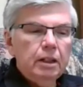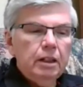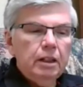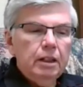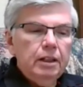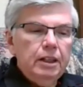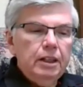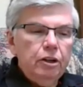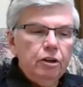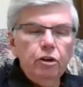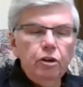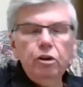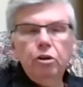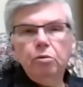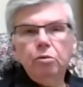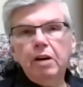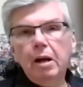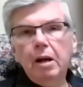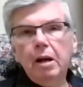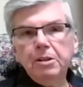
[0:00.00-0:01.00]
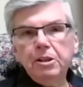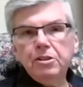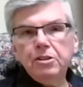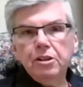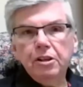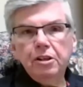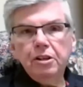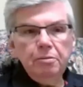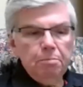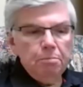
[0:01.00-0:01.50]
The Earl
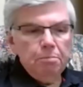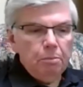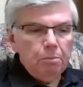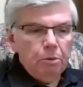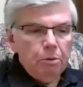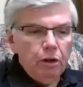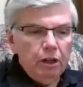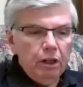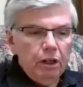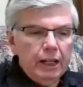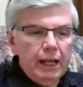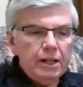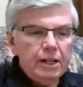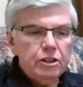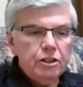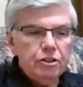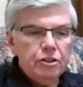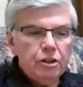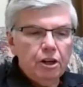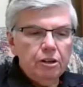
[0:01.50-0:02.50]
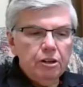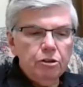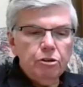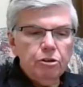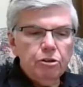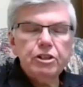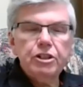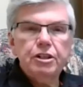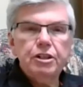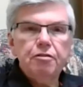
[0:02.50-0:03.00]
Robinson Memorial Lectures on
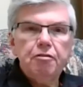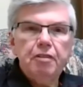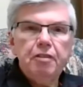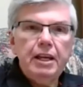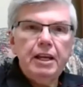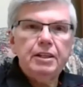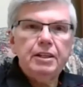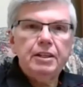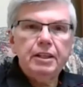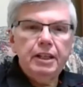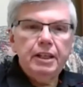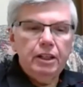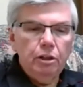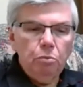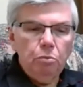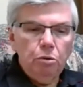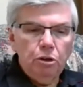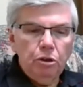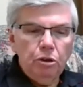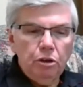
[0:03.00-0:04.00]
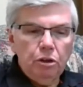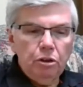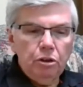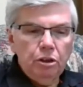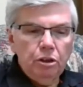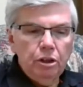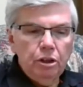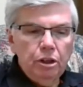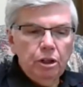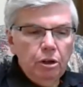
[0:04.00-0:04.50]
Christian Faith in the World
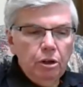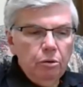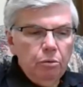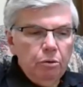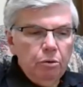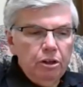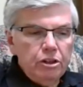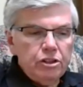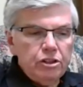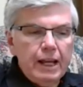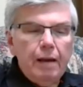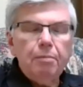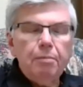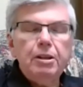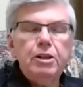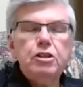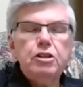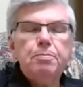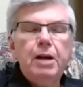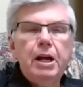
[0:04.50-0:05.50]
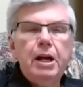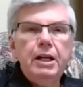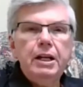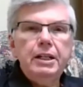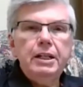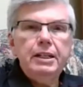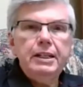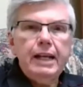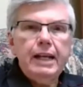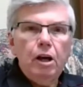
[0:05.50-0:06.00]
were established by an
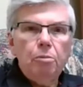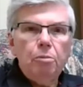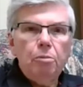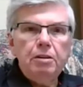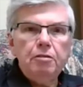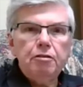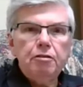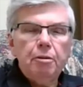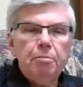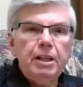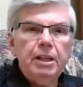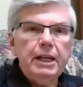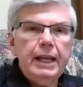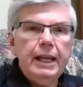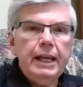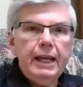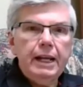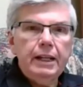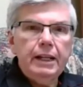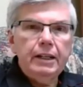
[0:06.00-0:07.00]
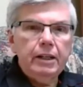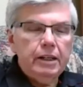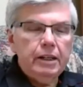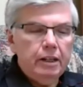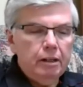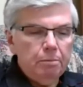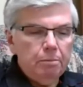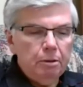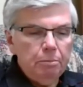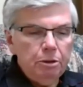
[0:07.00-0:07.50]
endowment from the Canada
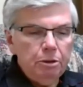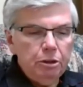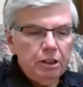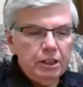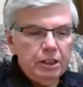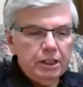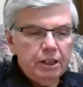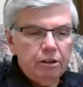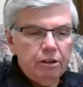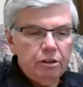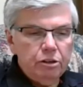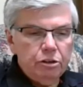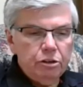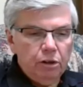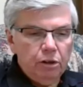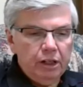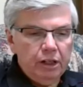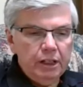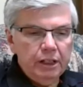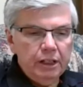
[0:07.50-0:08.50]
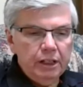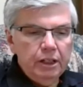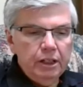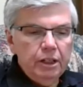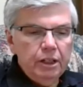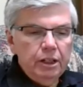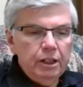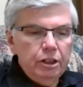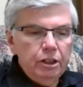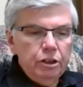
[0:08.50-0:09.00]
and Bermuda Territory
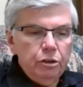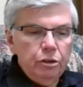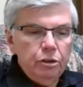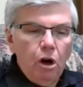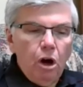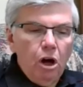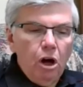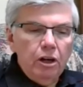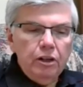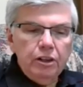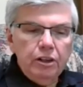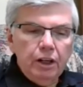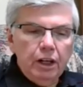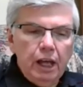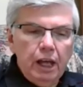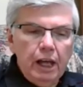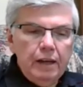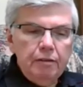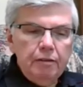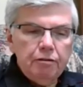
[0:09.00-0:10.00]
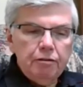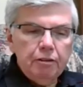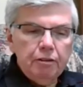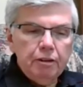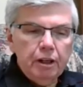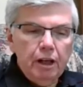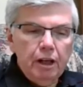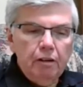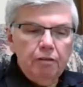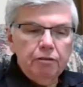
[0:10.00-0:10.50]
to honor the life
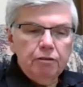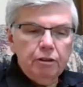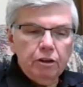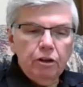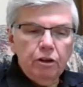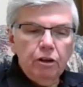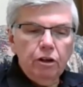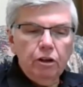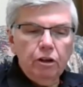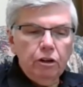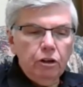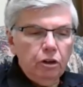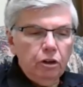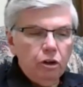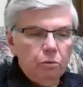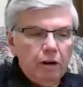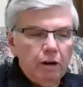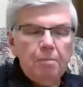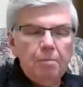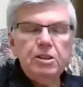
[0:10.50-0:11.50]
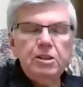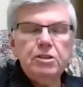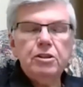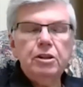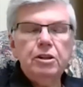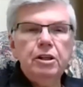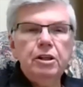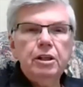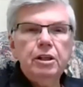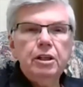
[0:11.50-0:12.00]
of Colonel Earl
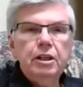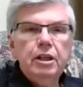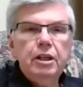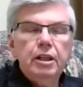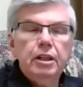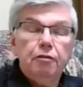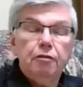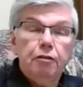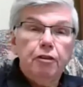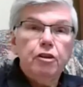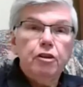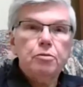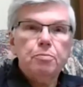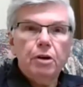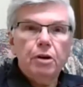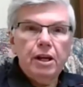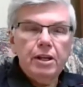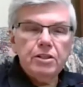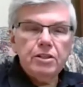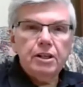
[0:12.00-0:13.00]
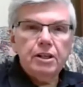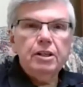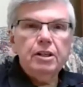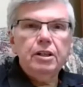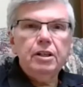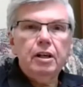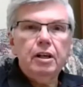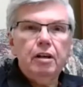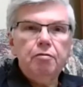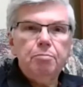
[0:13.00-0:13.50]
Robinson the first president
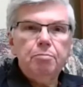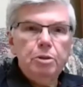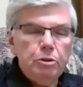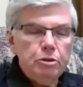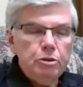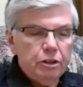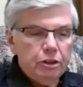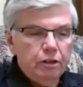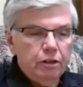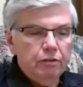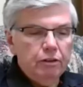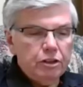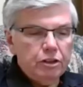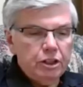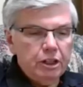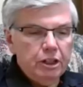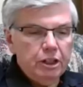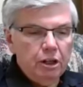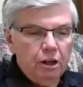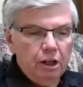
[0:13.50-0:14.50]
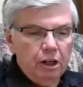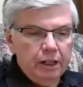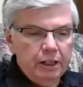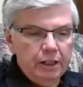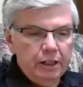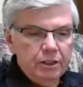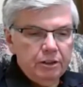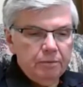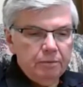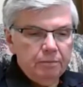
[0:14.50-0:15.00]
of Booth University College.